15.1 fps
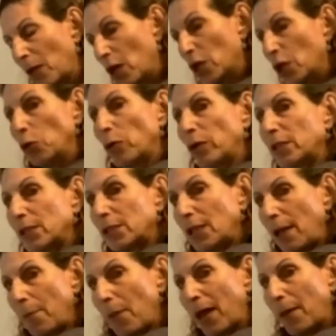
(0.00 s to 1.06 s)
You can
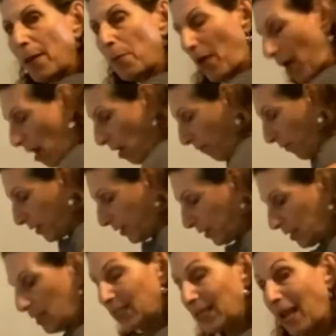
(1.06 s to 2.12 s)
see my pelvis,
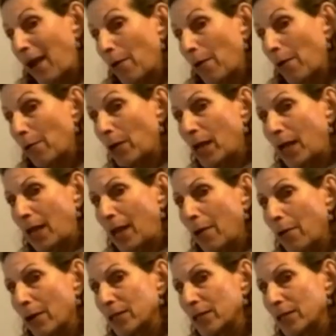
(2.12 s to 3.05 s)
this area here